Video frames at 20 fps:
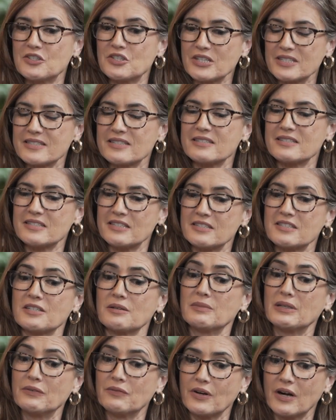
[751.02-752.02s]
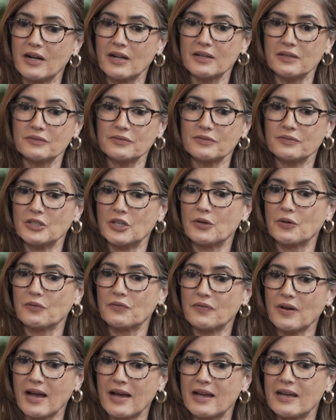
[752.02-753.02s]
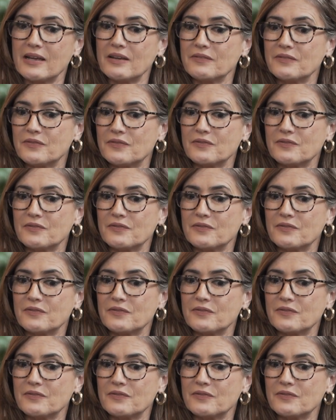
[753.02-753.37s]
justice system evolve, 5,